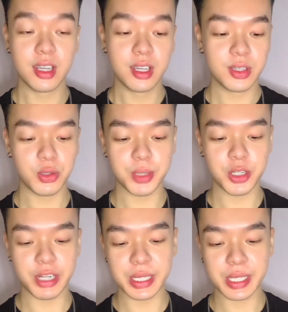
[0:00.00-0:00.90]
super
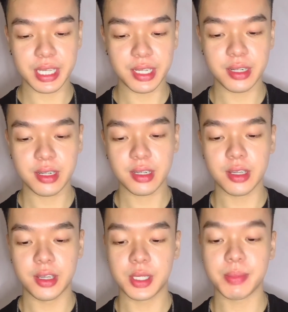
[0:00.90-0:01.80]
dry skin
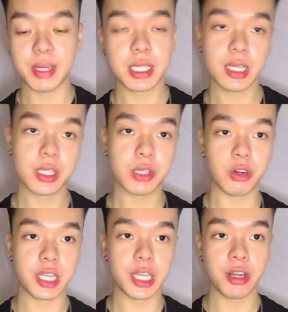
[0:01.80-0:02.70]
because my skin is
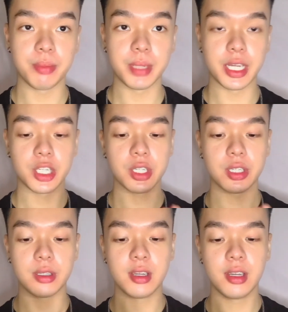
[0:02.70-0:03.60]
oily
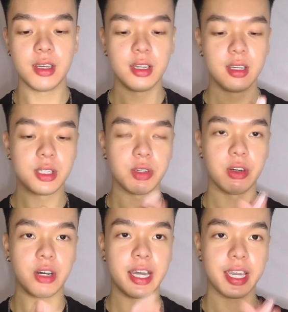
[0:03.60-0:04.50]
combination, so
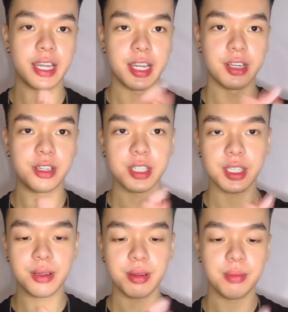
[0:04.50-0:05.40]
I can handle it.
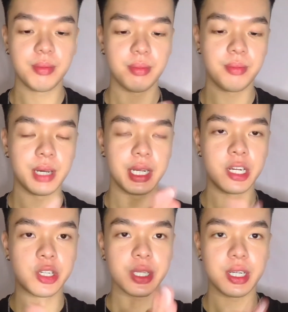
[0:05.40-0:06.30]
But
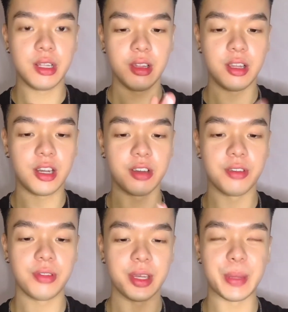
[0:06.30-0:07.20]
there's a lot
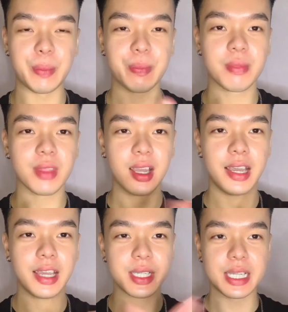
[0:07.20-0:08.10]
of I
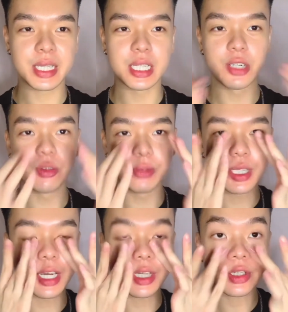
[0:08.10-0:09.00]
guess that silicone
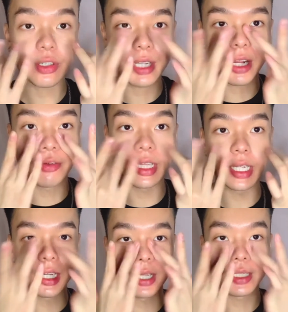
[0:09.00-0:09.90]
texture that really
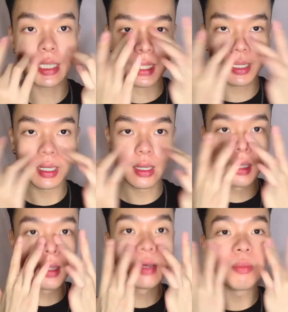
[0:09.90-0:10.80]
does
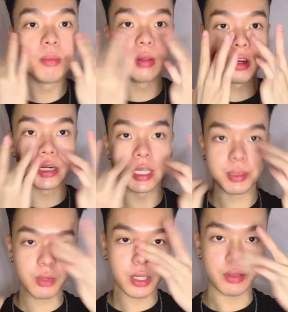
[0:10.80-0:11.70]
blur and
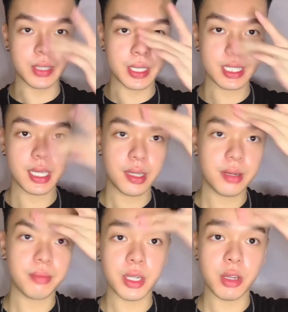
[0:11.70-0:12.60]
smooth out the skin,
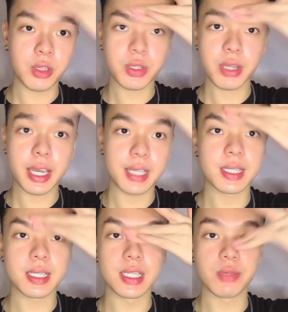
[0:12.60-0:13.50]
but it also has
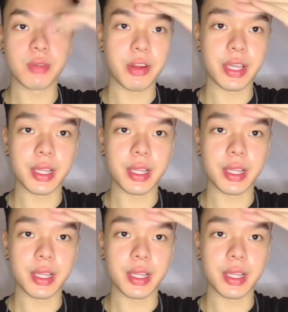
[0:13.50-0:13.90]
this very